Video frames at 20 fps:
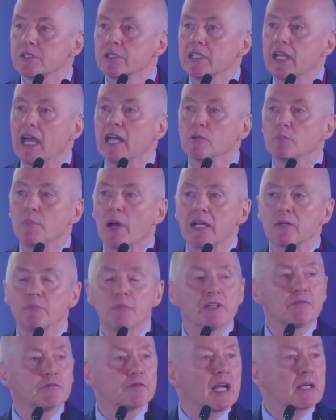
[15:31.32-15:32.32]
held back
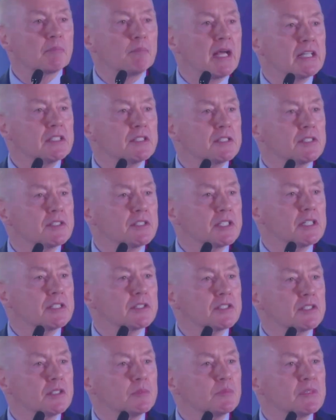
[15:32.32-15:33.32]
by fragmented
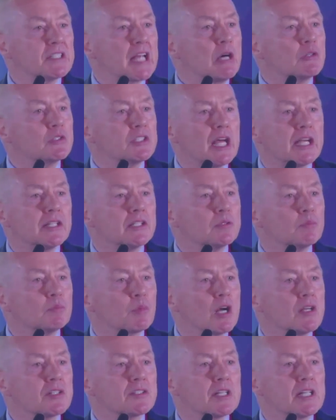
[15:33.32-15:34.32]
systems, outdated
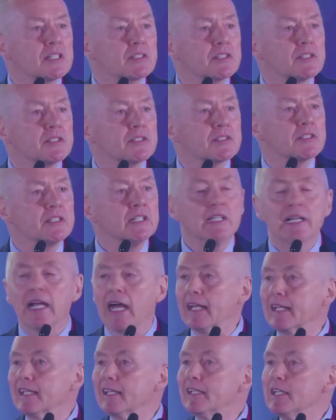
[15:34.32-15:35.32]
processes,
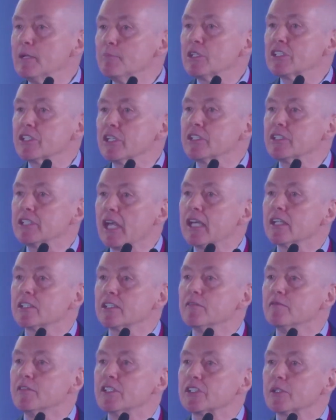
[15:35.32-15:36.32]
and limited
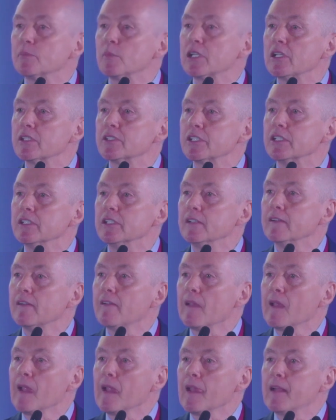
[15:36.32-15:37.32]
data visibility.
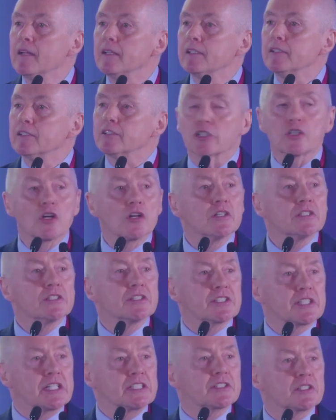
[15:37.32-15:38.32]
The current
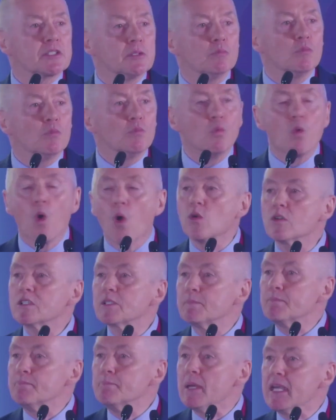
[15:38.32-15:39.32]
system
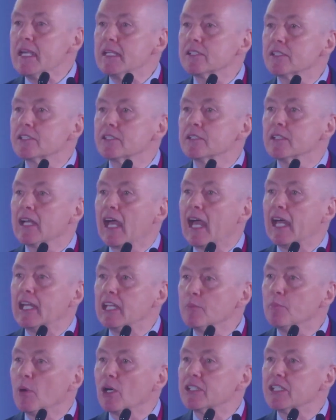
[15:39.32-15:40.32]
won't meet
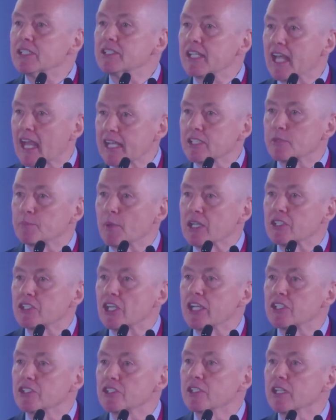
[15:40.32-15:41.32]
anybody's
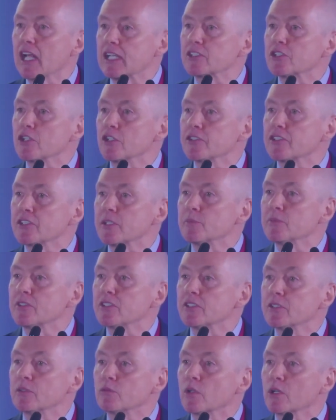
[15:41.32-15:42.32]
expectation as
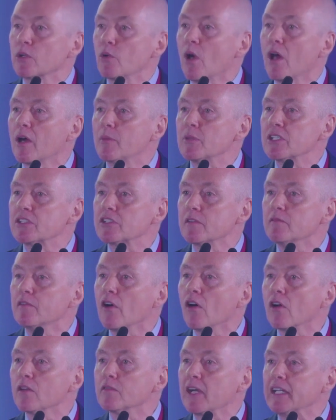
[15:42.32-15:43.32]
customs requirements
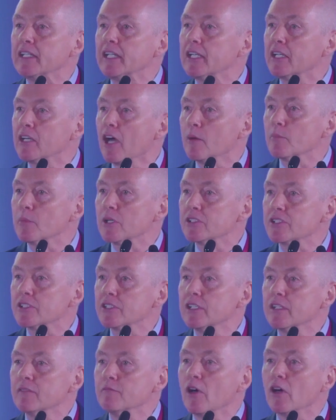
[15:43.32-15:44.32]
evolve and e-commerce
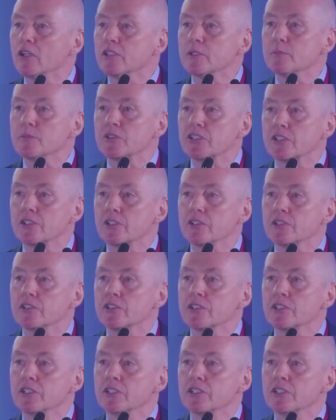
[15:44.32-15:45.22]
volumes surge.